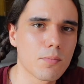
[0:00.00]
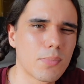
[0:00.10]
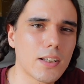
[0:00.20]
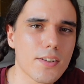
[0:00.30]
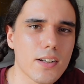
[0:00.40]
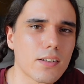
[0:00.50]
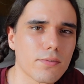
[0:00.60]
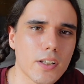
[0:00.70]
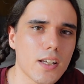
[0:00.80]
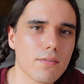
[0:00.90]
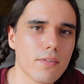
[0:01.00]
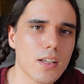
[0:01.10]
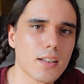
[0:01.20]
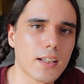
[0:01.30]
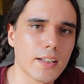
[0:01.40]
But let's not forget
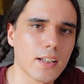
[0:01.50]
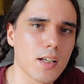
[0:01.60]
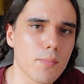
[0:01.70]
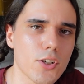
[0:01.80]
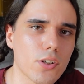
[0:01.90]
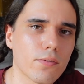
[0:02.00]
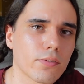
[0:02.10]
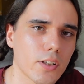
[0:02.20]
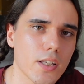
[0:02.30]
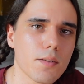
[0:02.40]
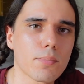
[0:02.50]
the commission-free